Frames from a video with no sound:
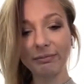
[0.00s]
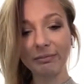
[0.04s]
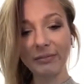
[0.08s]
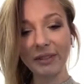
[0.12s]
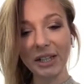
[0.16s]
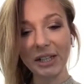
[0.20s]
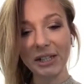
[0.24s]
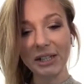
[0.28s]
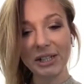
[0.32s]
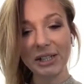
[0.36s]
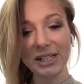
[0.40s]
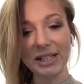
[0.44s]

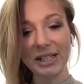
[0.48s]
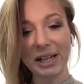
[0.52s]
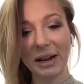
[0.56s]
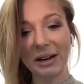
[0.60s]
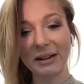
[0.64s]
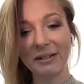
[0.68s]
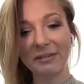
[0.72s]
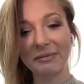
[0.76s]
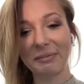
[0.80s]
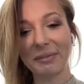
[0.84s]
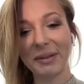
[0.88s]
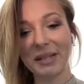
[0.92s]
just kind
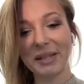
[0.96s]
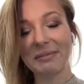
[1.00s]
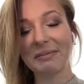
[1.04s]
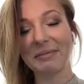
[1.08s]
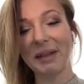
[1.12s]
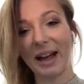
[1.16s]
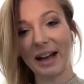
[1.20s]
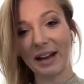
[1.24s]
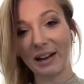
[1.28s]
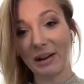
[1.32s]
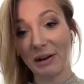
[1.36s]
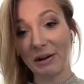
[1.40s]
of being
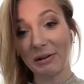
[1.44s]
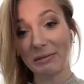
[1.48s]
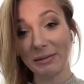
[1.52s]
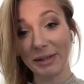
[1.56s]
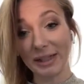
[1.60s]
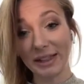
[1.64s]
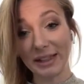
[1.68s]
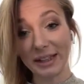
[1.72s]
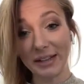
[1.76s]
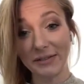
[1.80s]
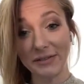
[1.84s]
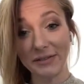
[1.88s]
back home
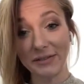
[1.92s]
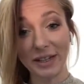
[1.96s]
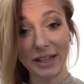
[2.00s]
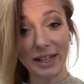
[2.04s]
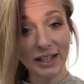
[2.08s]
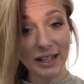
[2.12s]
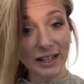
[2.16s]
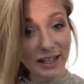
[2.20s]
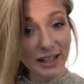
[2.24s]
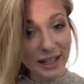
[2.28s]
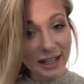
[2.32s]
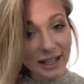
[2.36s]
and
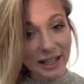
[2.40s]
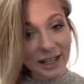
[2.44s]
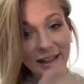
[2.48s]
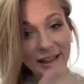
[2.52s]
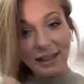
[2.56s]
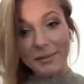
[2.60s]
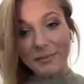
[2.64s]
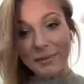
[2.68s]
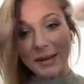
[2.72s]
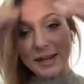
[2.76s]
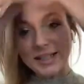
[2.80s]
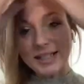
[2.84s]
living the
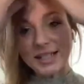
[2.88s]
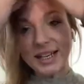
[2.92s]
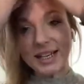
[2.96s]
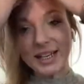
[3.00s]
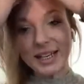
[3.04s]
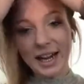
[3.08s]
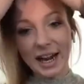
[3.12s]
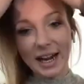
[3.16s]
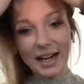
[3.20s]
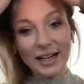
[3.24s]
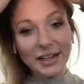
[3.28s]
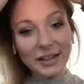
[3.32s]
basic
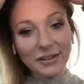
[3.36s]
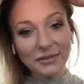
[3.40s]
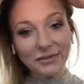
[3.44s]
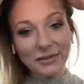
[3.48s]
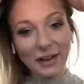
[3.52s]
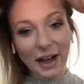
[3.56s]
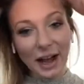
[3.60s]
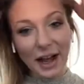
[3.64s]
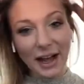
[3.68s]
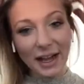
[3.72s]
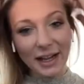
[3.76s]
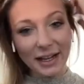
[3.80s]
9 to
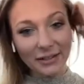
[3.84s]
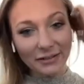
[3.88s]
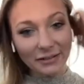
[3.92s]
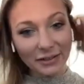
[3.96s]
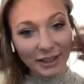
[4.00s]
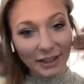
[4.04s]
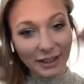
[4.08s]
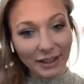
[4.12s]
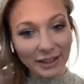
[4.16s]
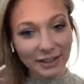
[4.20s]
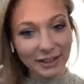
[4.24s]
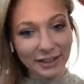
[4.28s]
5
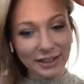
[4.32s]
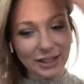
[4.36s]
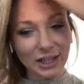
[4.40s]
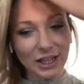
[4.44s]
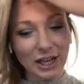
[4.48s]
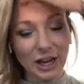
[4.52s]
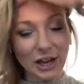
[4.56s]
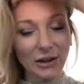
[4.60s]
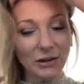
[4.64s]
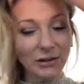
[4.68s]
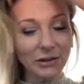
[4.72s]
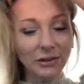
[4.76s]
and,
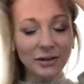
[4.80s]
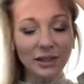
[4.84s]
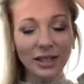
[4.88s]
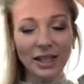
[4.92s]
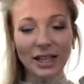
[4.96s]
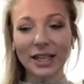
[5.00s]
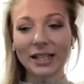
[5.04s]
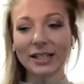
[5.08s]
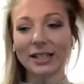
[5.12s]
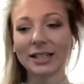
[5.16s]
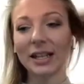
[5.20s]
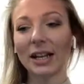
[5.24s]

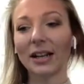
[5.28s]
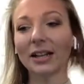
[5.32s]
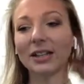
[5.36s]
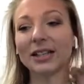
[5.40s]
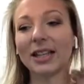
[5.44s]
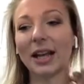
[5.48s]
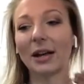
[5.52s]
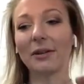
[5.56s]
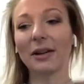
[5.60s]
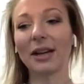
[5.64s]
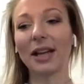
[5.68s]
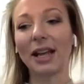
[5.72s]
get settled
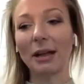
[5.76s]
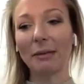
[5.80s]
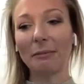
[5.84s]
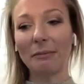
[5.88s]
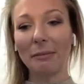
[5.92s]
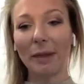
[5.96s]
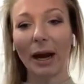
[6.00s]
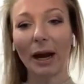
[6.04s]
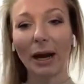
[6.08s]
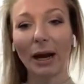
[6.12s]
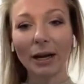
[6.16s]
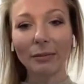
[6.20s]
down and get
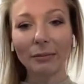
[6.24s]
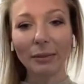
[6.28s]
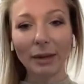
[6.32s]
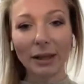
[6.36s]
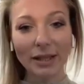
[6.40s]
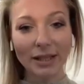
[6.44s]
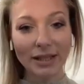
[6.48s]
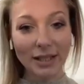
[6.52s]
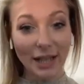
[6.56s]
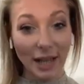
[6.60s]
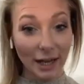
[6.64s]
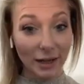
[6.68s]
married by
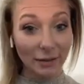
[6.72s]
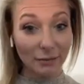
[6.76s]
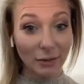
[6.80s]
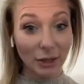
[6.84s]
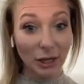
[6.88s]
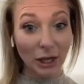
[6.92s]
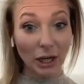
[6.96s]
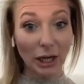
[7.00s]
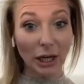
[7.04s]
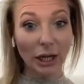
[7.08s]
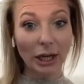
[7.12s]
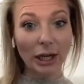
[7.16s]
the time
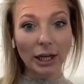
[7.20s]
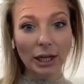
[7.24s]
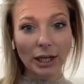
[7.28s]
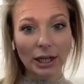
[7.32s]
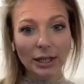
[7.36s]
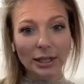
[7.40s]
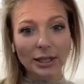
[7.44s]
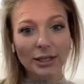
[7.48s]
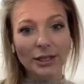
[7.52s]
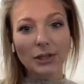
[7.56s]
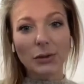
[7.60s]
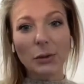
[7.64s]
you're
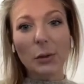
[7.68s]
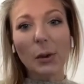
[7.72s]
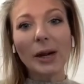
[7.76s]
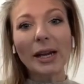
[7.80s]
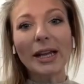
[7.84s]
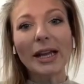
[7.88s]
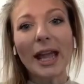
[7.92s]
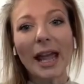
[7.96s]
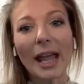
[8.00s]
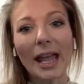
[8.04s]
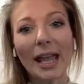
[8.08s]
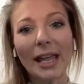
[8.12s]

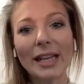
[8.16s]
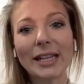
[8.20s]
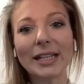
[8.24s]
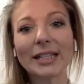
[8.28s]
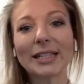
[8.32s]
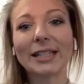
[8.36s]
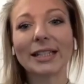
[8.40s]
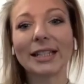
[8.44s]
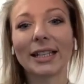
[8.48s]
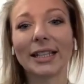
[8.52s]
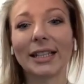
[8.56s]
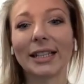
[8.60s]
28
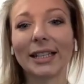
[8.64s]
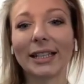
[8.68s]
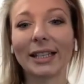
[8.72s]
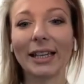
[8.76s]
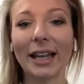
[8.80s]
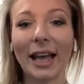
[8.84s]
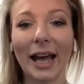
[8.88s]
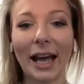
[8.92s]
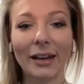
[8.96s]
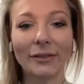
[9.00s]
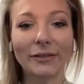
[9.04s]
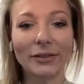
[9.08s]
and
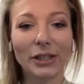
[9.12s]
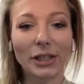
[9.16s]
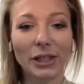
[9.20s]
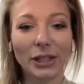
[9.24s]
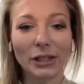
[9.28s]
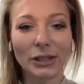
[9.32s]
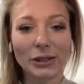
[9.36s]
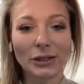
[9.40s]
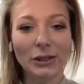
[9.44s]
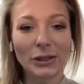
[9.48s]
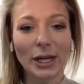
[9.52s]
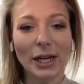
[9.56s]
have
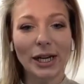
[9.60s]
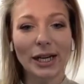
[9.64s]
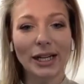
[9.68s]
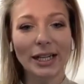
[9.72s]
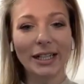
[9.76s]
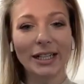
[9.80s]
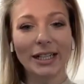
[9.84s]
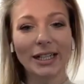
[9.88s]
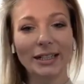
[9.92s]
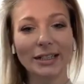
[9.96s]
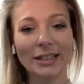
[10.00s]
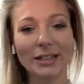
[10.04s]
children
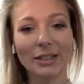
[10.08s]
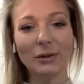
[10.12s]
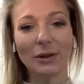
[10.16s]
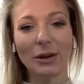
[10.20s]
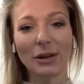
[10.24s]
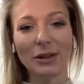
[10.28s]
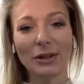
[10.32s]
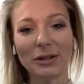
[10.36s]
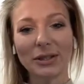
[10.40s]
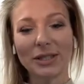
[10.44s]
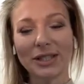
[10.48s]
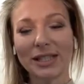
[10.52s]
and do all
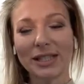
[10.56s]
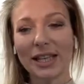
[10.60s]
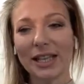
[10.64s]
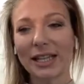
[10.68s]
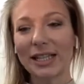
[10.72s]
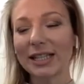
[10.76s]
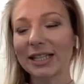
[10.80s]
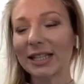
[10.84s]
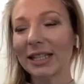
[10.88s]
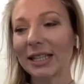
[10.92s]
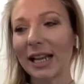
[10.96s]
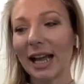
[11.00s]
those
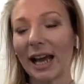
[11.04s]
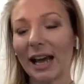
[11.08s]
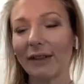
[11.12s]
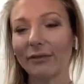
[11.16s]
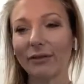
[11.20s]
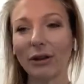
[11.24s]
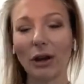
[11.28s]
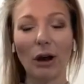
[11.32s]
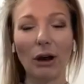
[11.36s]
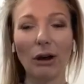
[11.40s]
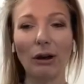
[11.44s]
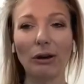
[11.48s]
things and have
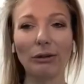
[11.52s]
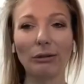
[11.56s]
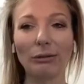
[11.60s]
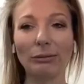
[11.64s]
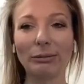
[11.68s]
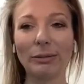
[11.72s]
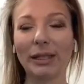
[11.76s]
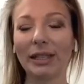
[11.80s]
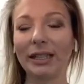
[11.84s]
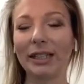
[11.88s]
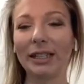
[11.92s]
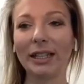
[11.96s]
a home.
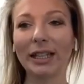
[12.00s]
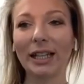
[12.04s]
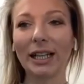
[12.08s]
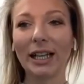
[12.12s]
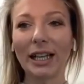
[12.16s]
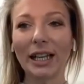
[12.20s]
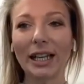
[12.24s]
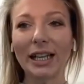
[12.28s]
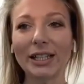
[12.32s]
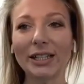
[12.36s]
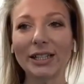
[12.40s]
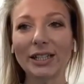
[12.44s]
And
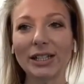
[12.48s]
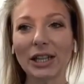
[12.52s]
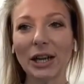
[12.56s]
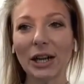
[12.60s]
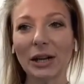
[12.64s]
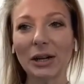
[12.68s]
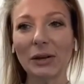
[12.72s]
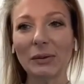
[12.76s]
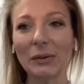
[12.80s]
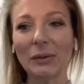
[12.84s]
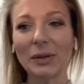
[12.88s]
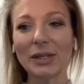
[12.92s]
it just
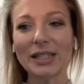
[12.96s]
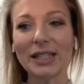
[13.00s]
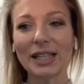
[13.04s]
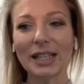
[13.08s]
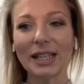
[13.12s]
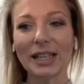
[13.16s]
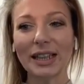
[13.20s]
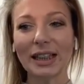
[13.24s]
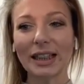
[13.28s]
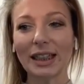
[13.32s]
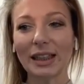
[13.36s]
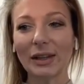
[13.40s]
kind of
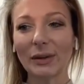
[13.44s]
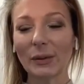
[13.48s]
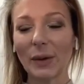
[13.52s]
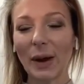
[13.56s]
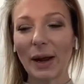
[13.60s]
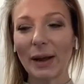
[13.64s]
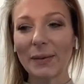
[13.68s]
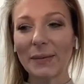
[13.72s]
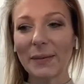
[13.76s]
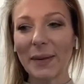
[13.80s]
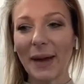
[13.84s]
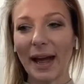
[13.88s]
wasn't the
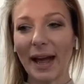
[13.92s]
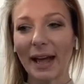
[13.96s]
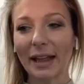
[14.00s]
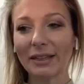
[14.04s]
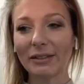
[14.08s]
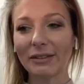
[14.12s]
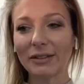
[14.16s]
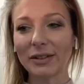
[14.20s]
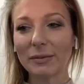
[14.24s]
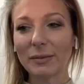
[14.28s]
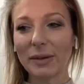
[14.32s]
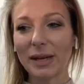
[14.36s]
right path
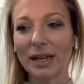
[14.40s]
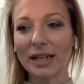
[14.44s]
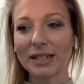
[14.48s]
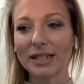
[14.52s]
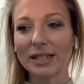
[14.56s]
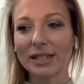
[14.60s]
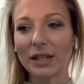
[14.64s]
for me.